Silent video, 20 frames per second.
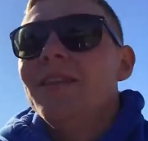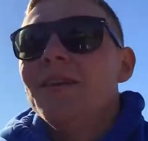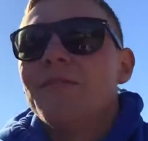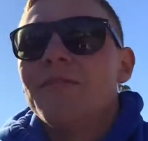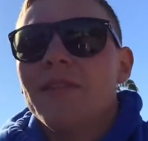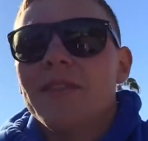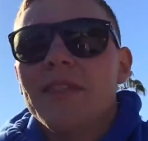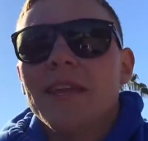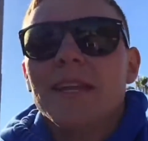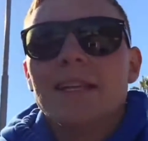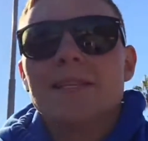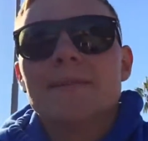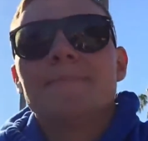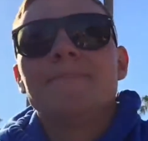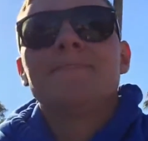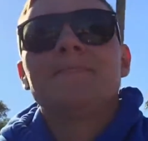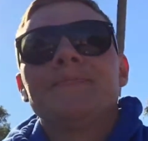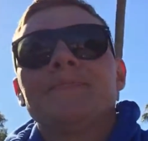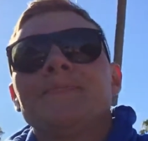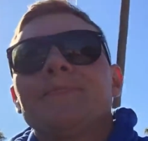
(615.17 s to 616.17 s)
different things.
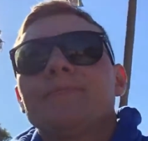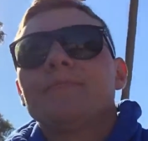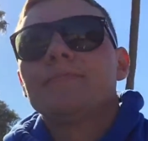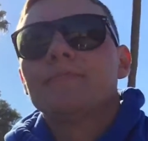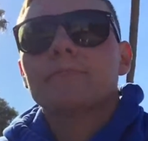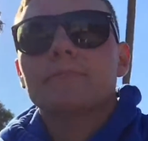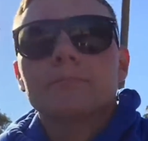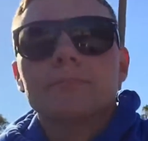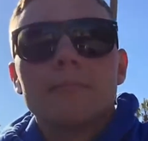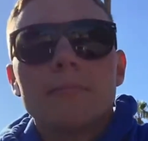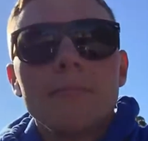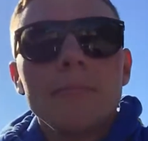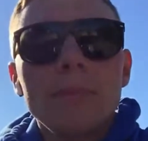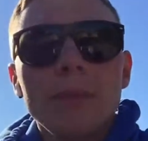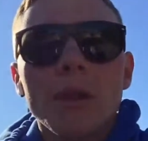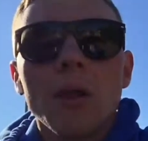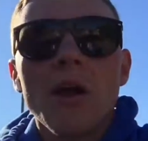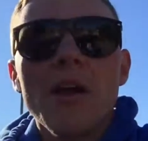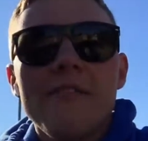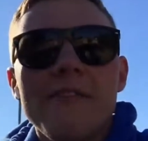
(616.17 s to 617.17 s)

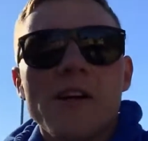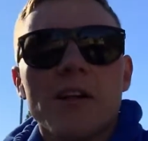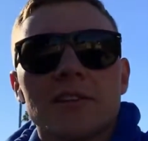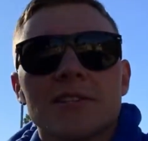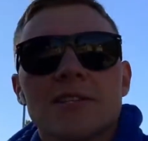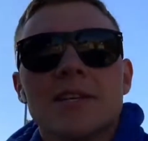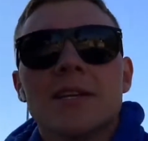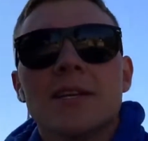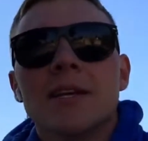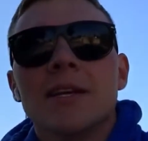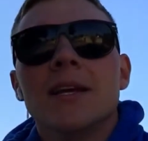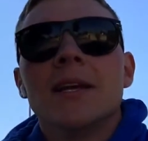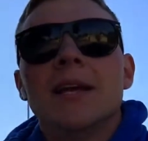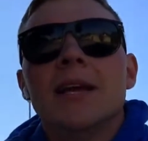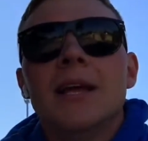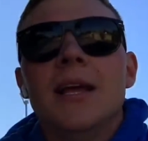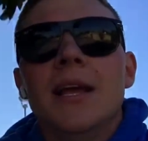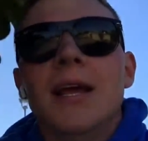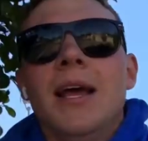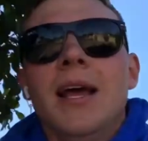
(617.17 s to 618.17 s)
All right, folks,
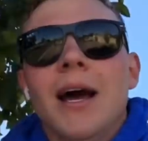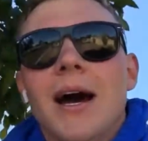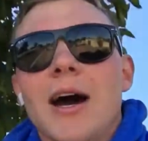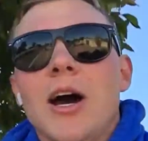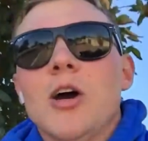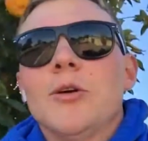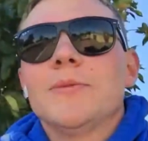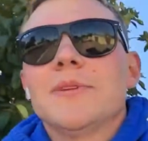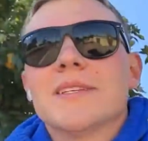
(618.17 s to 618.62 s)
I hope